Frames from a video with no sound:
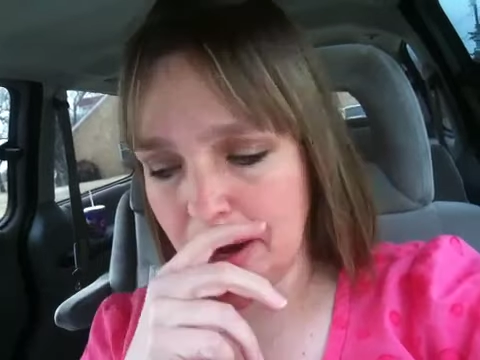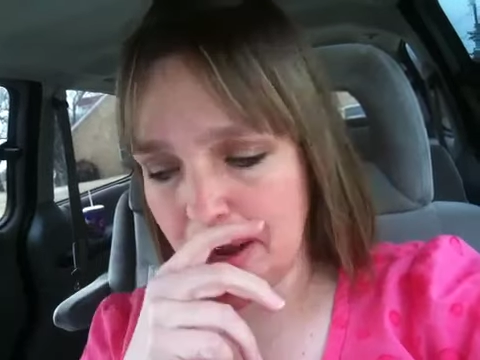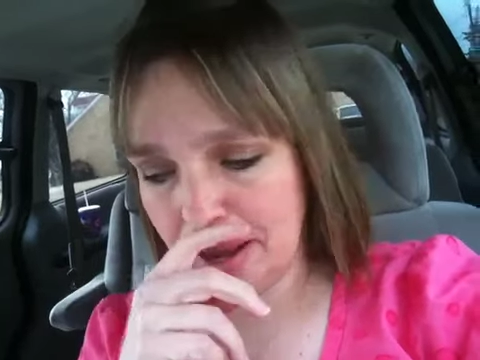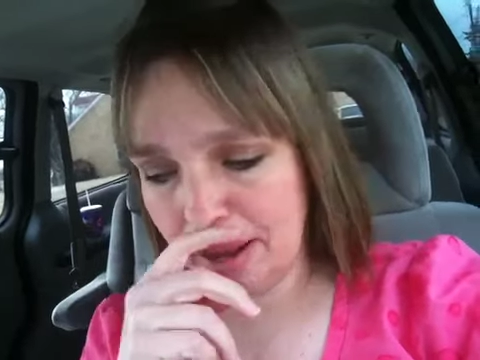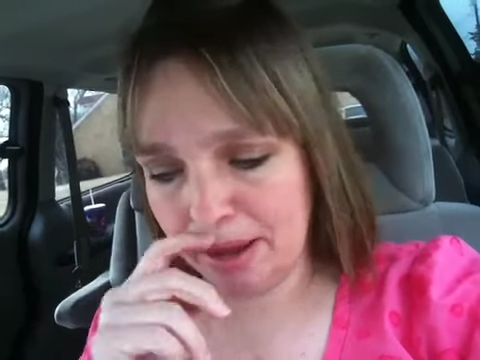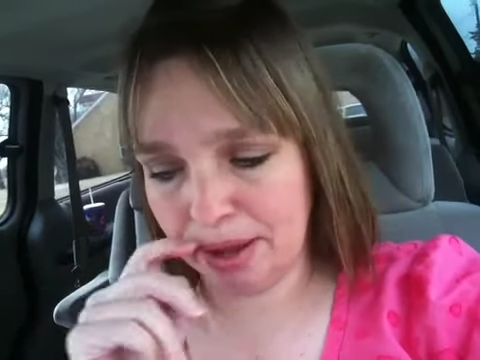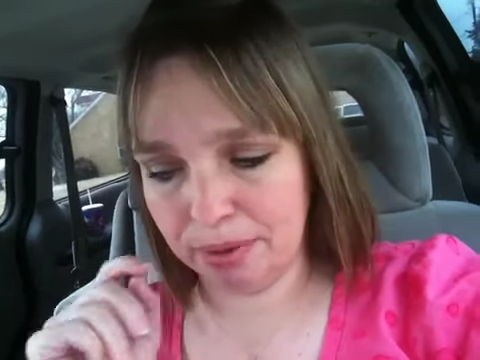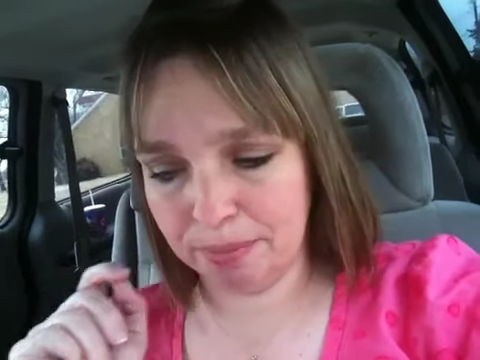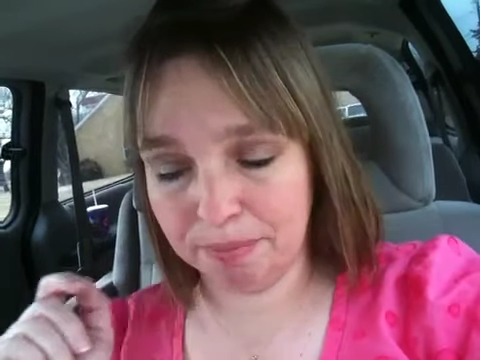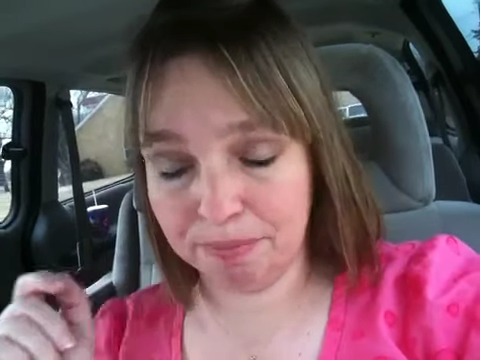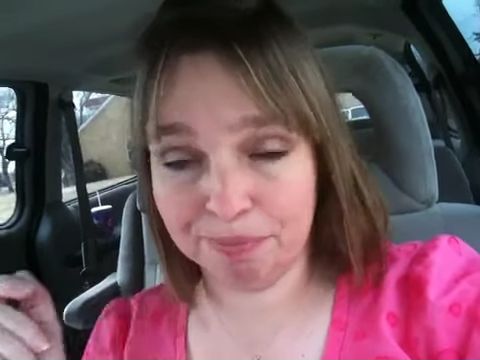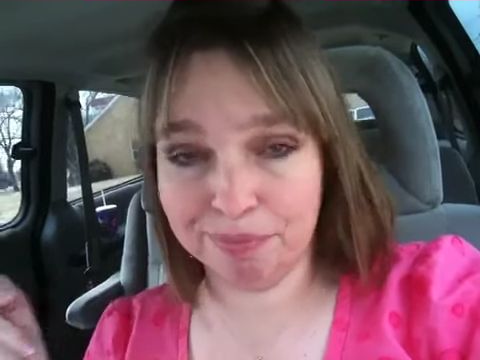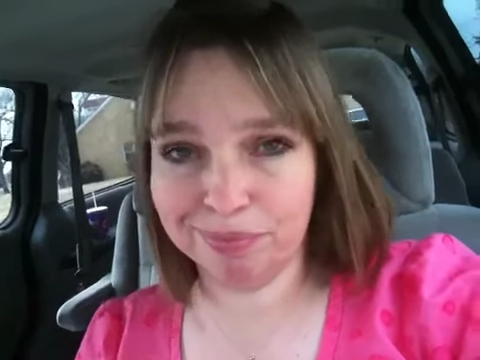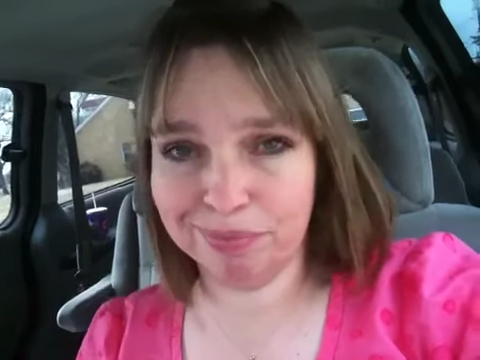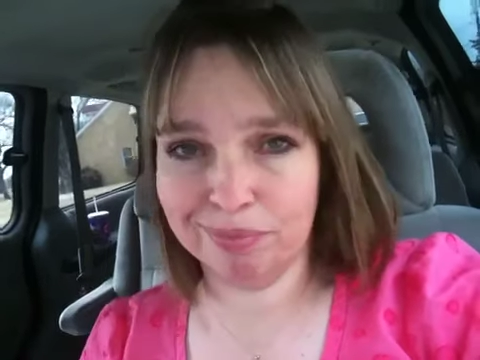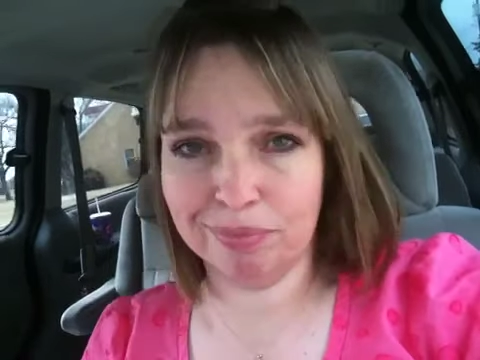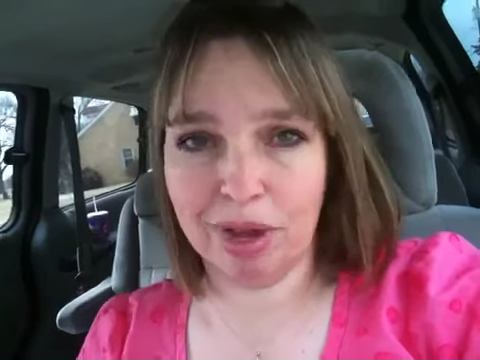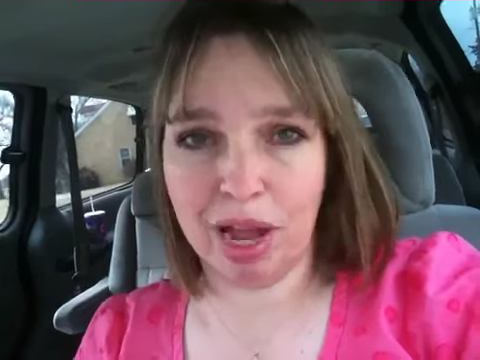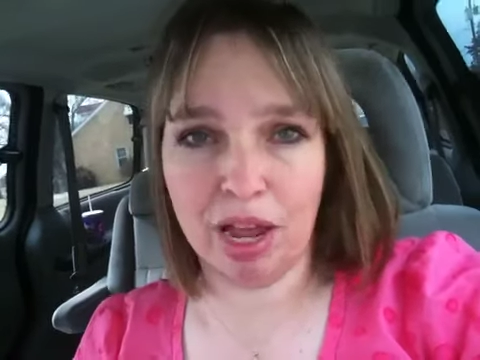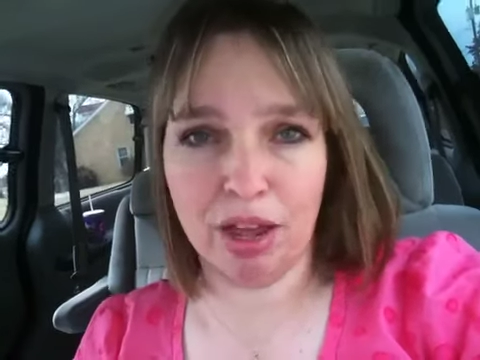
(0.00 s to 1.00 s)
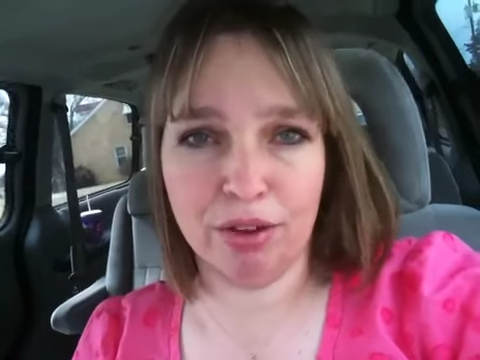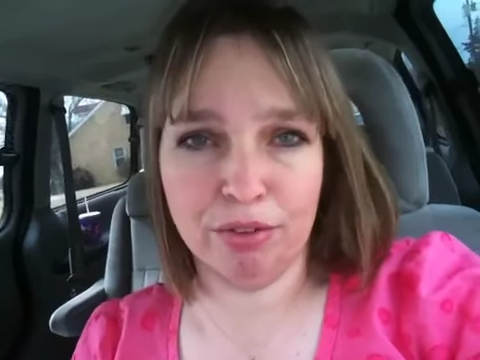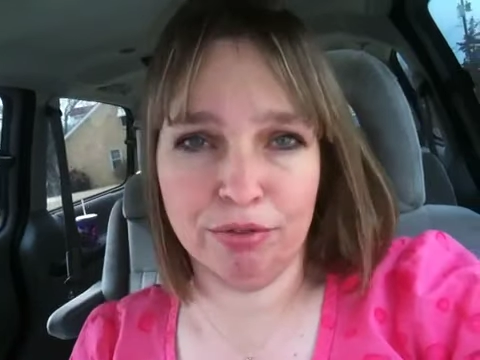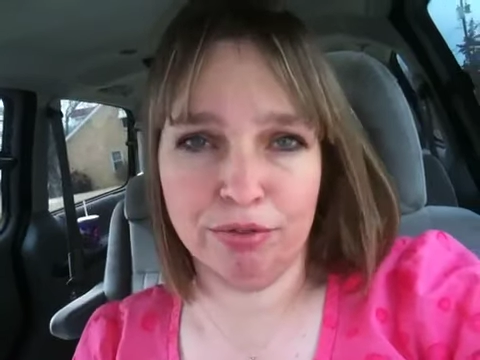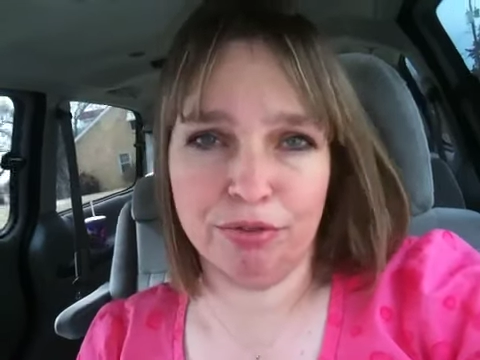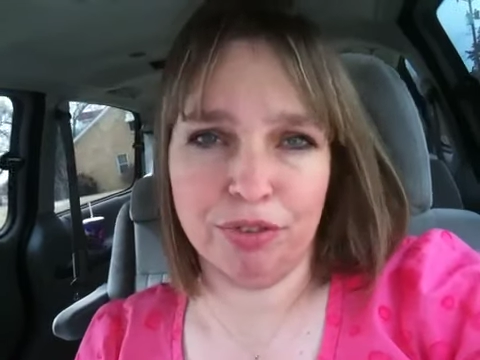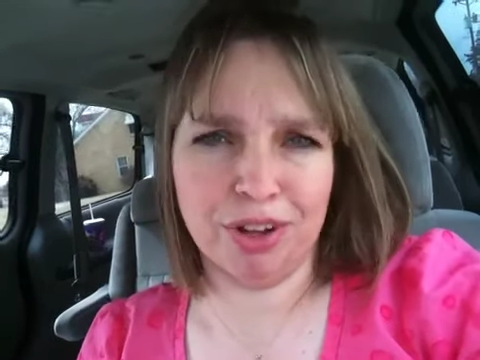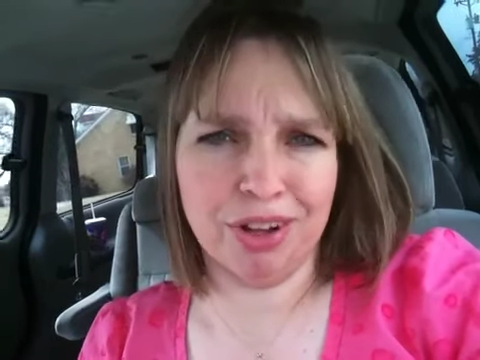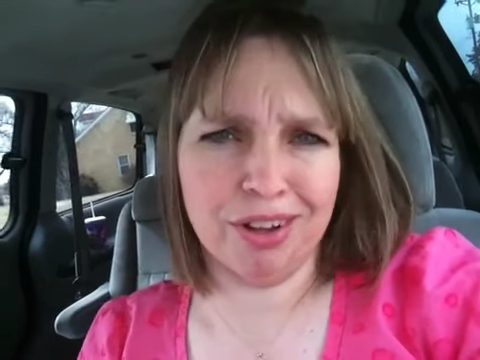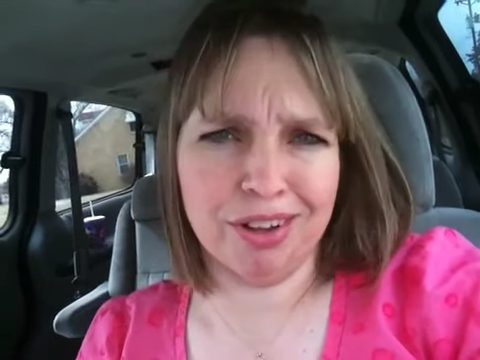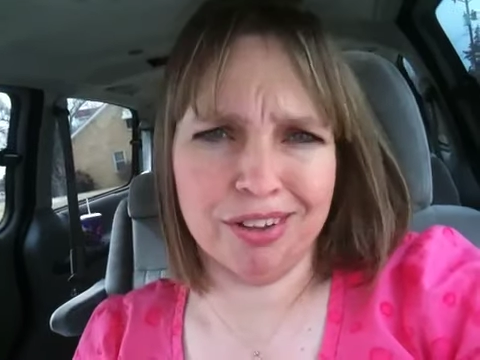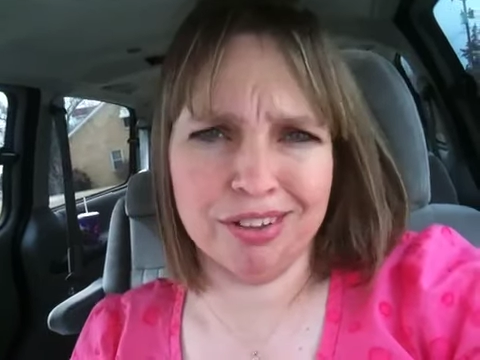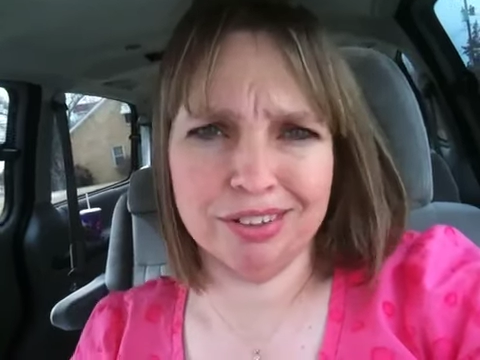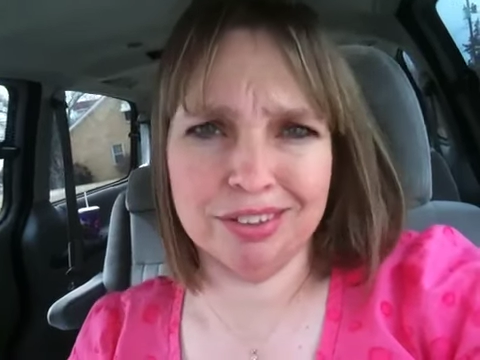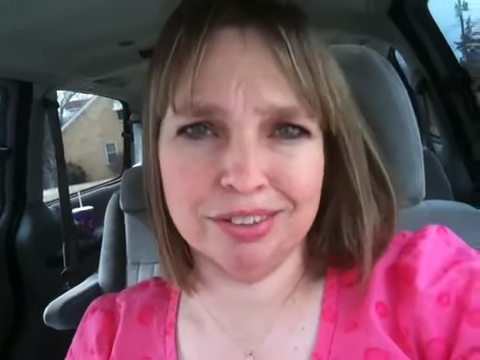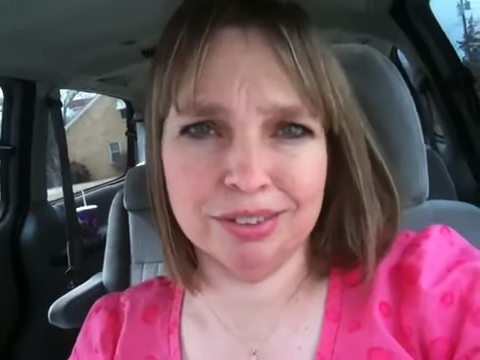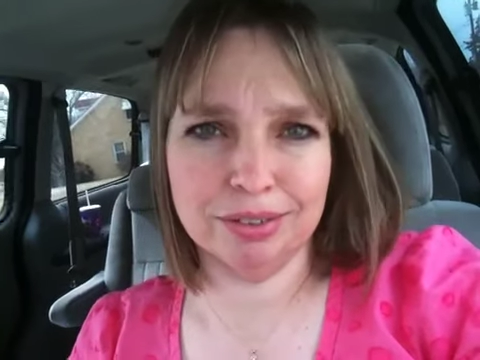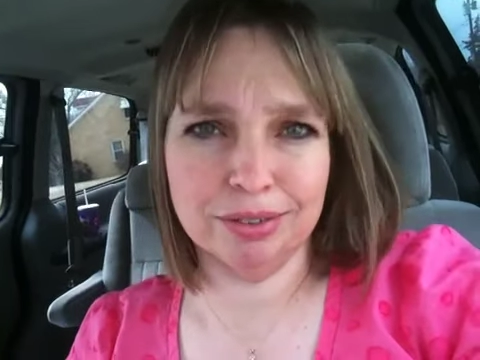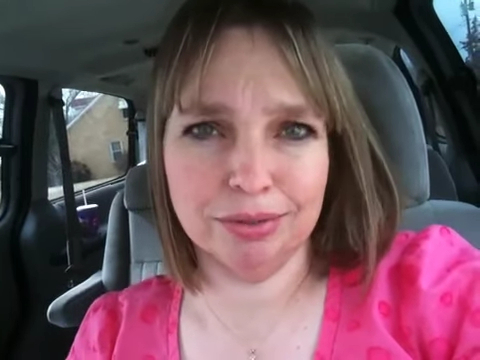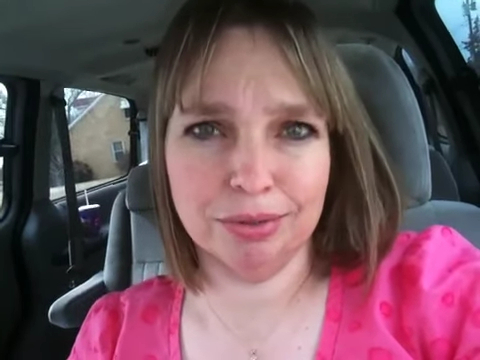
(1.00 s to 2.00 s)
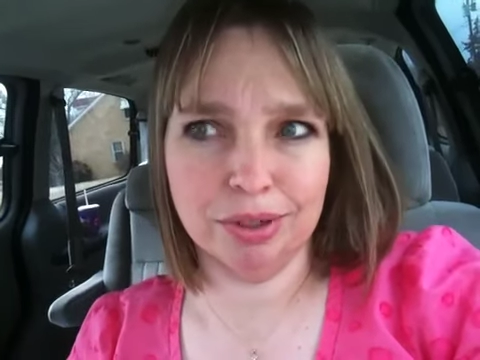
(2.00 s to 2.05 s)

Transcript: Um, my own fault.